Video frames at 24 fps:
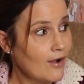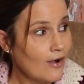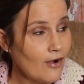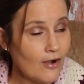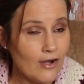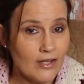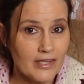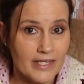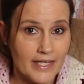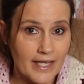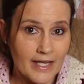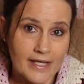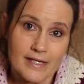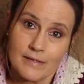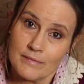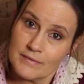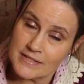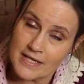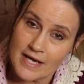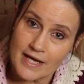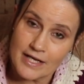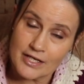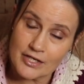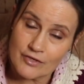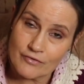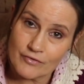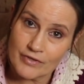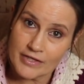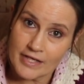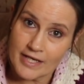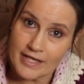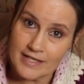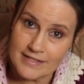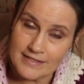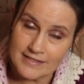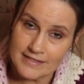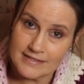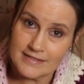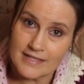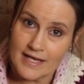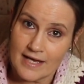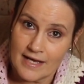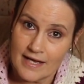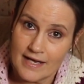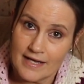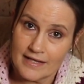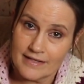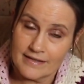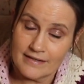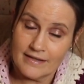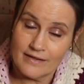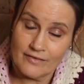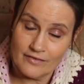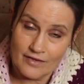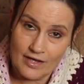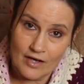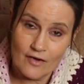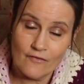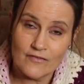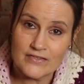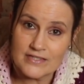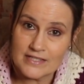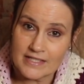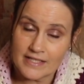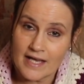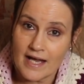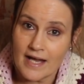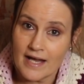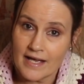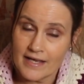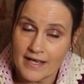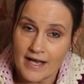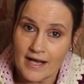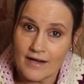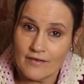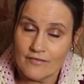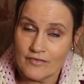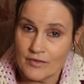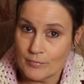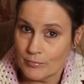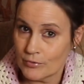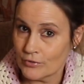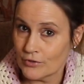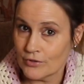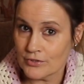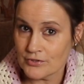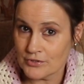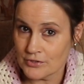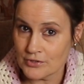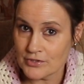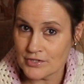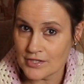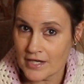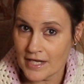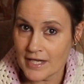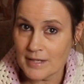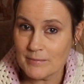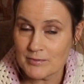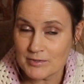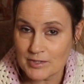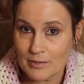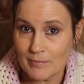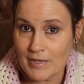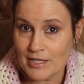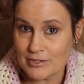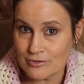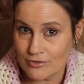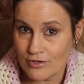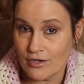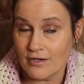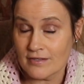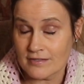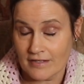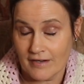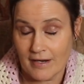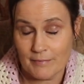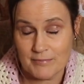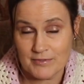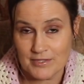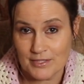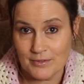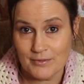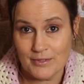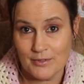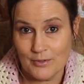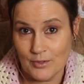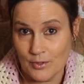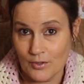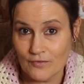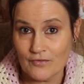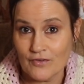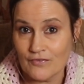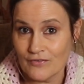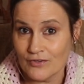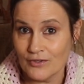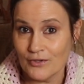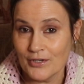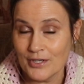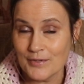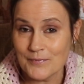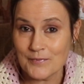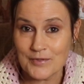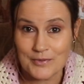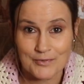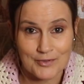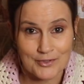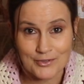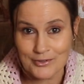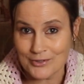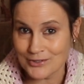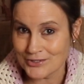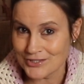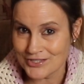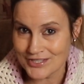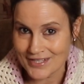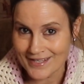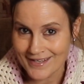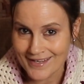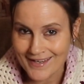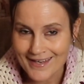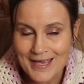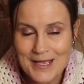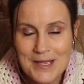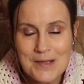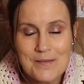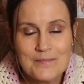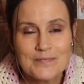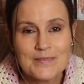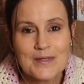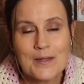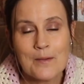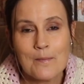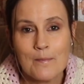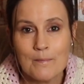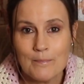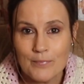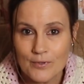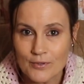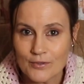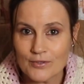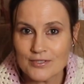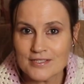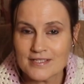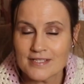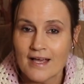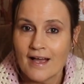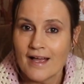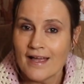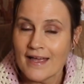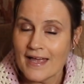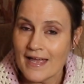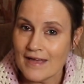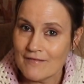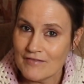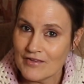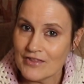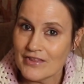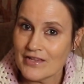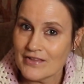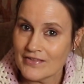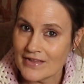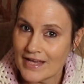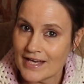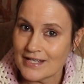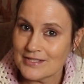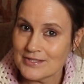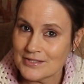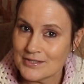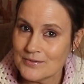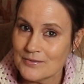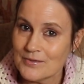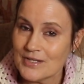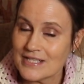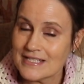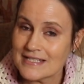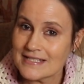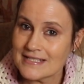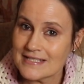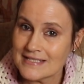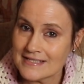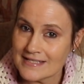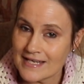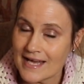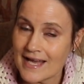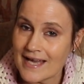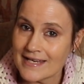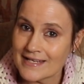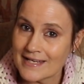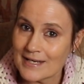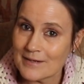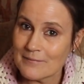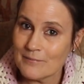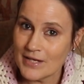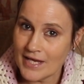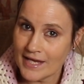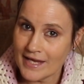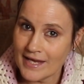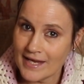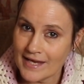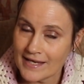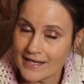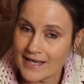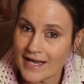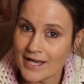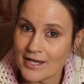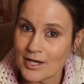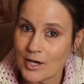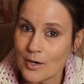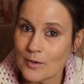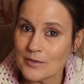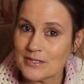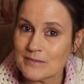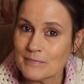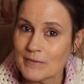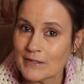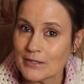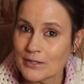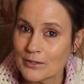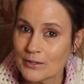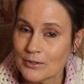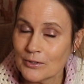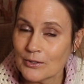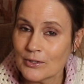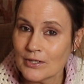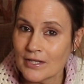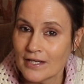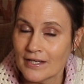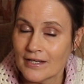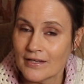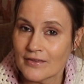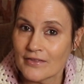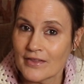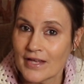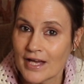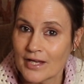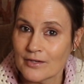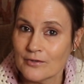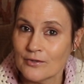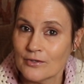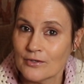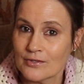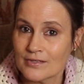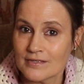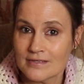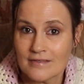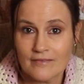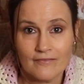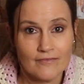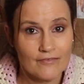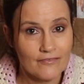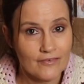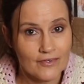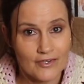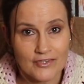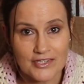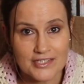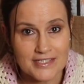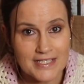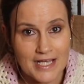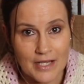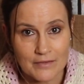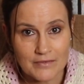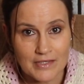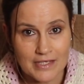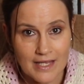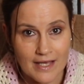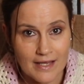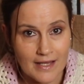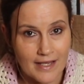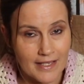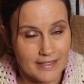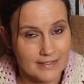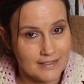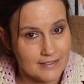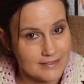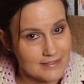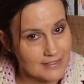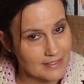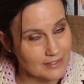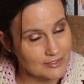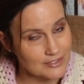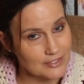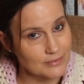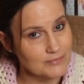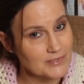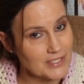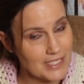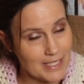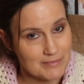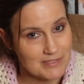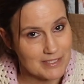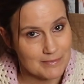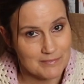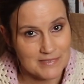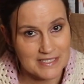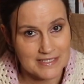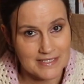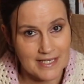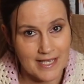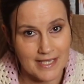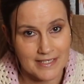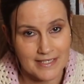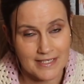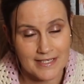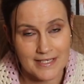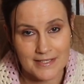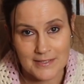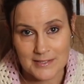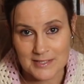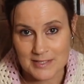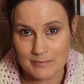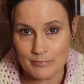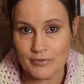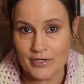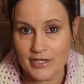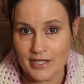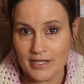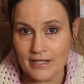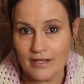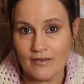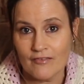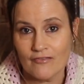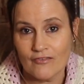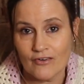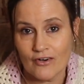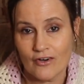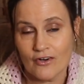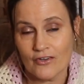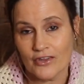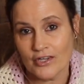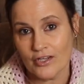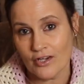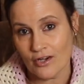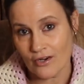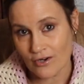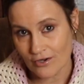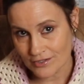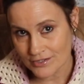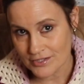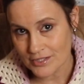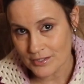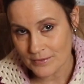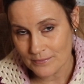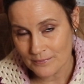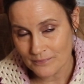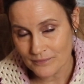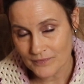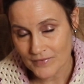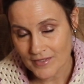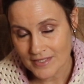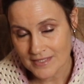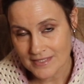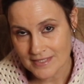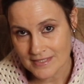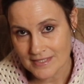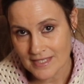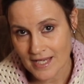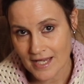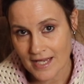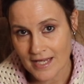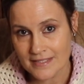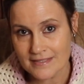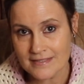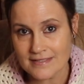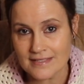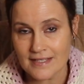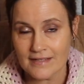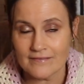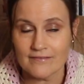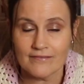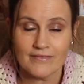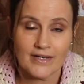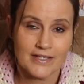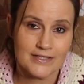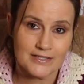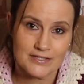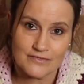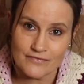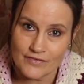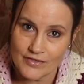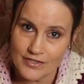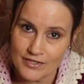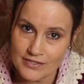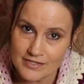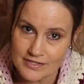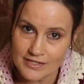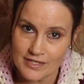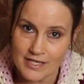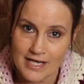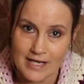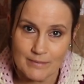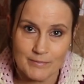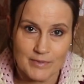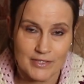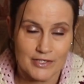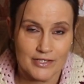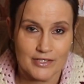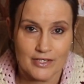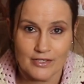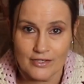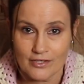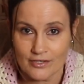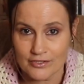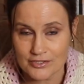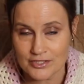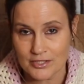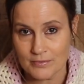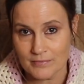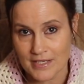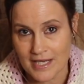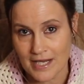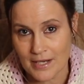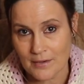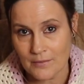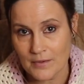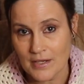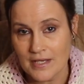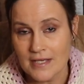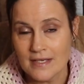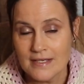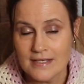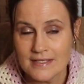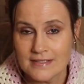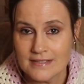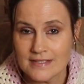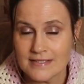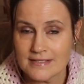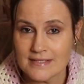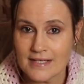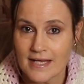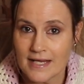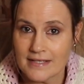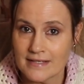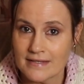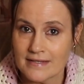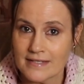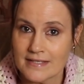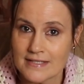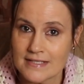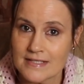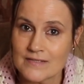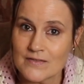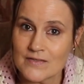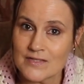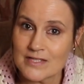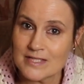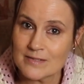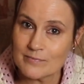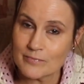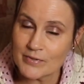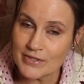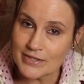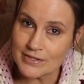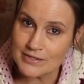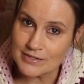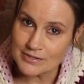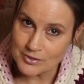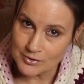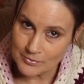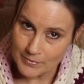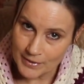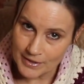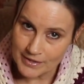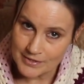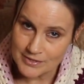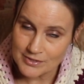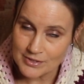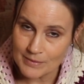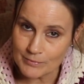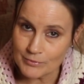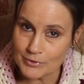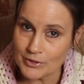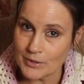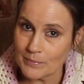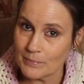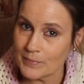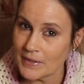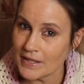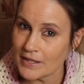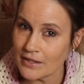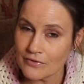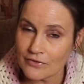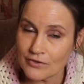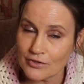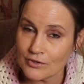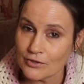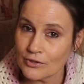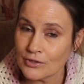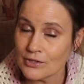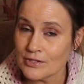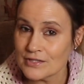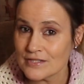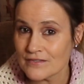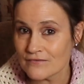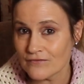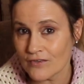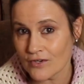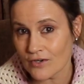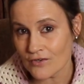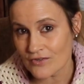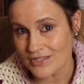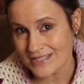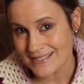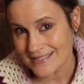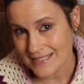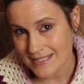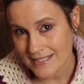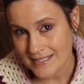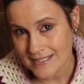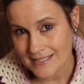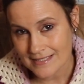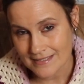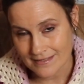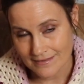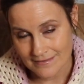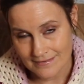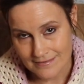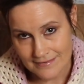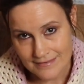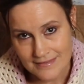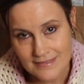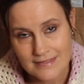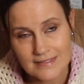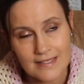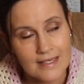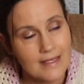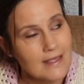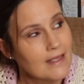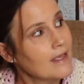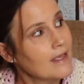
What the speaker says: All the items that I create and design, obviously I have the prototype, so my drawers are absolutely overflowing with crochet. But everything that I do design and make, I always pick a colour that I know further down the line, because sometimes I'm designing in the spring for the autumn designs and vice versa. I'm in the autumn now designing things for the spring summer, so I'm going to pick the colours for the seasons.